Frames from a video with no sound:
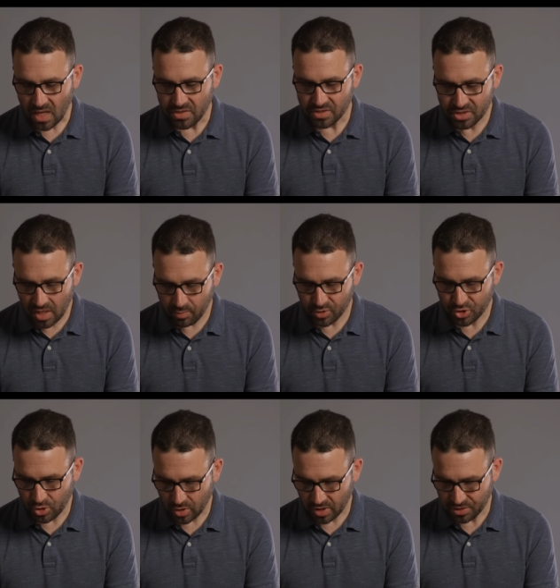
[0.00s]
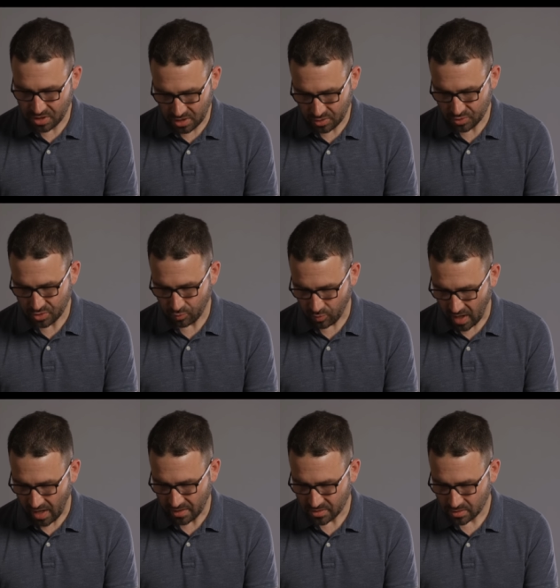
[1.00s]
The temperature continues to
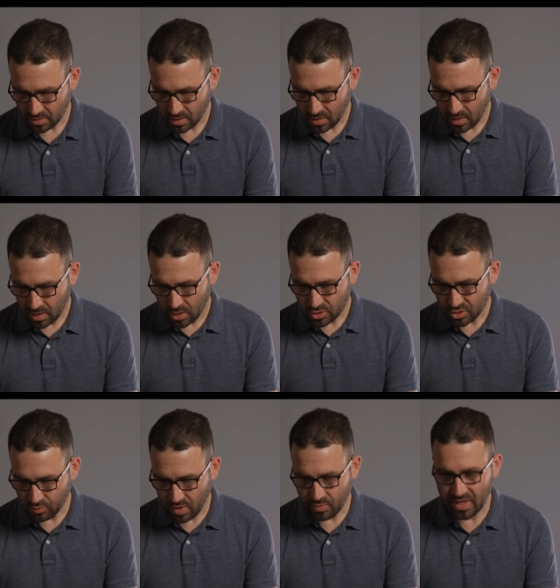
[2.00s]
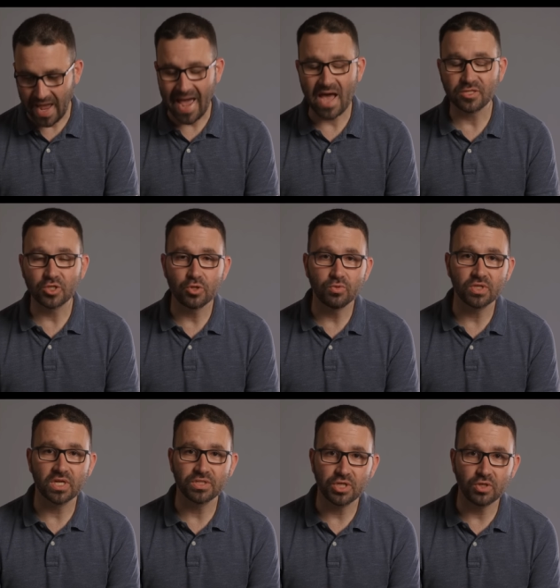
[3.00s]
rise. So, we would ask you to
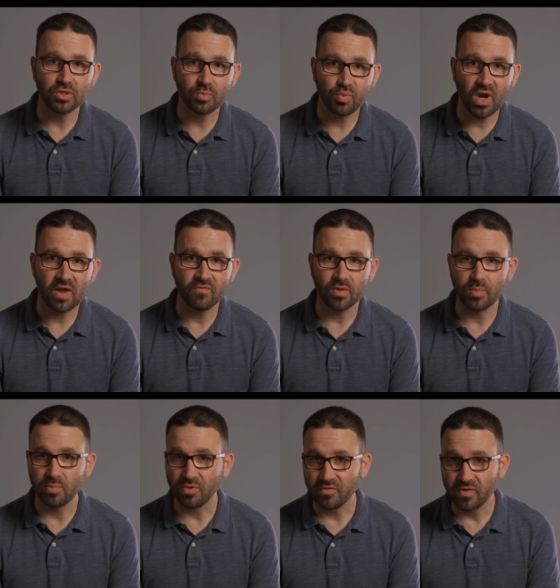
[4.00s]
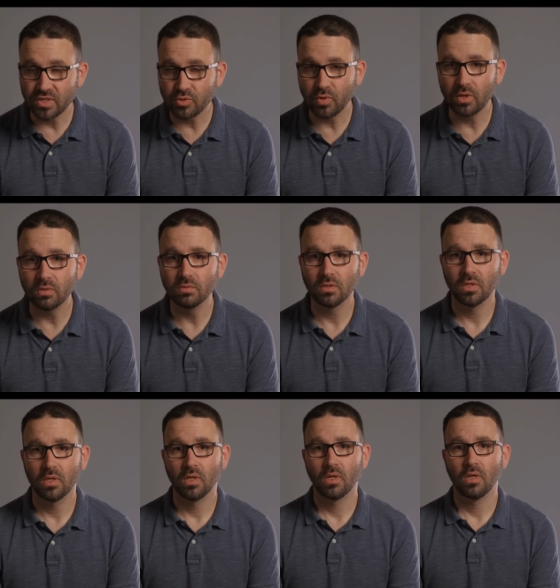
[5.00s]
continue to pray for the people of Israel
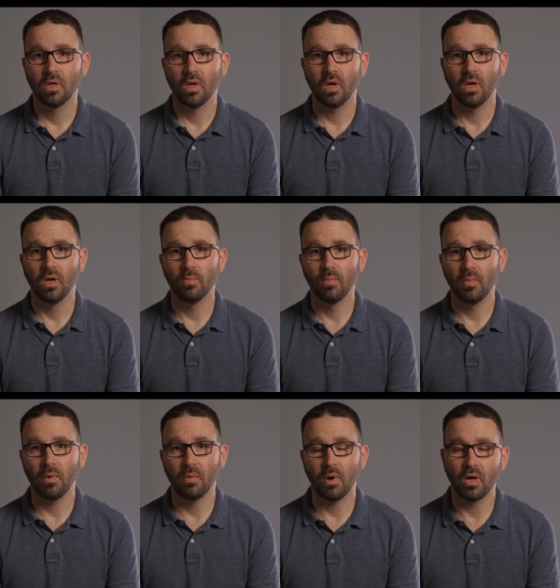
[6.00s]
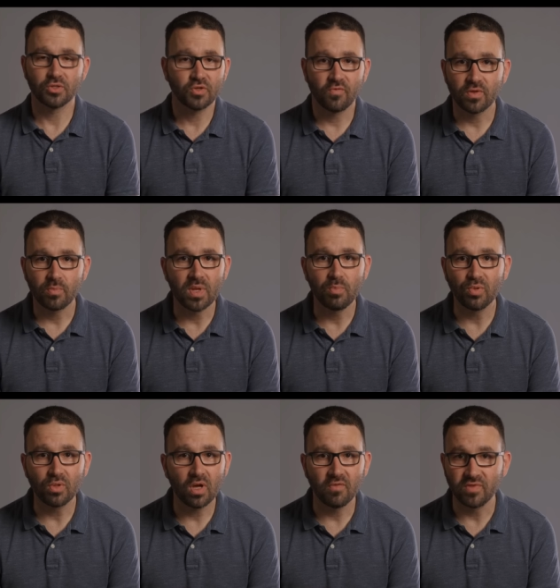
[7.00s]
um, also for the
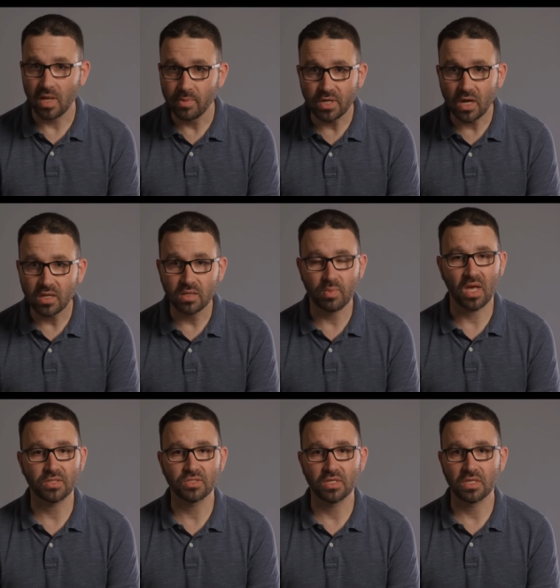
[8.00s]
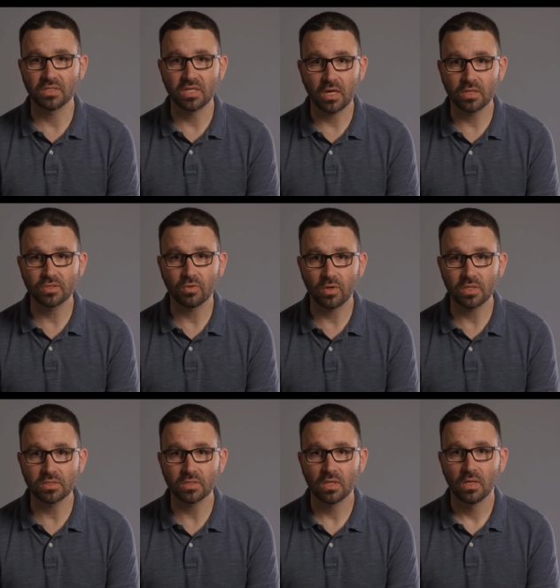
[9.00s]
people of Lebanon and the Palestinian
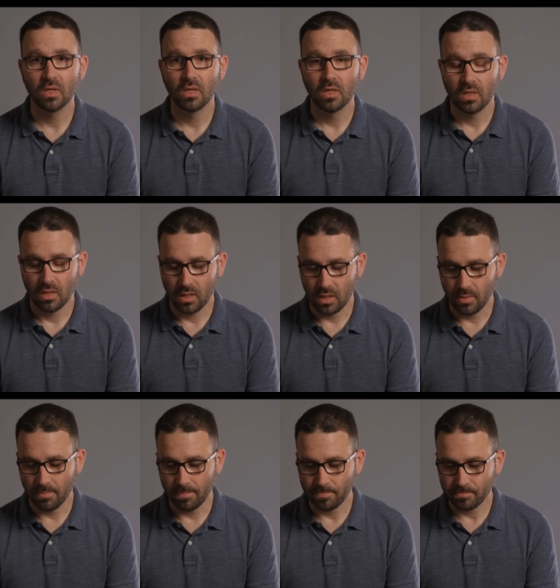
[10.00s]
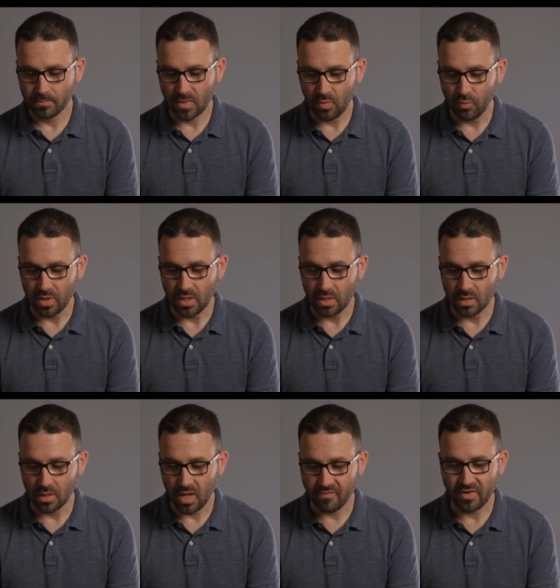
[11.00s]
territories. Um,
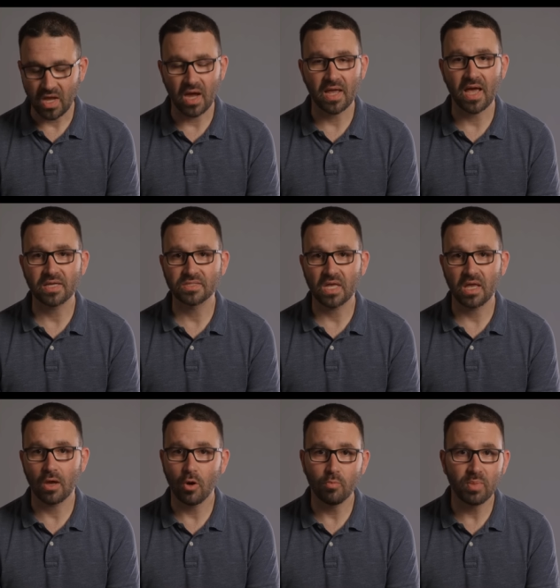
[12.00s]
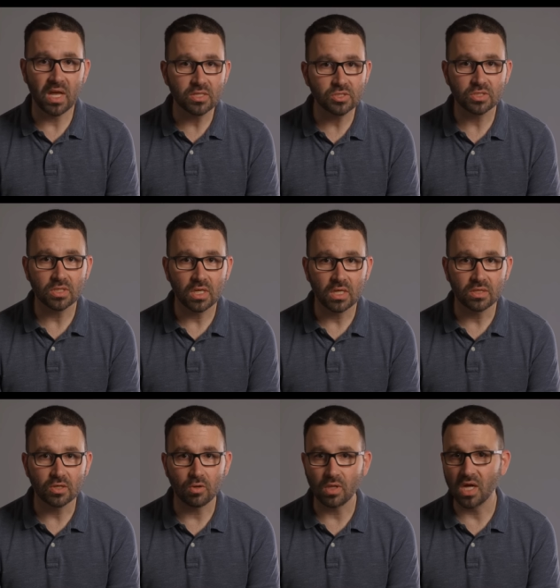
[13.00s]
we, FAI has a home base in
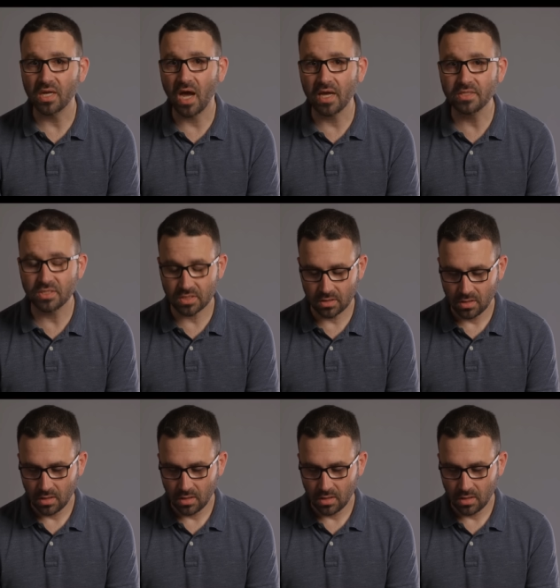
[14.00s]
the Golan Heights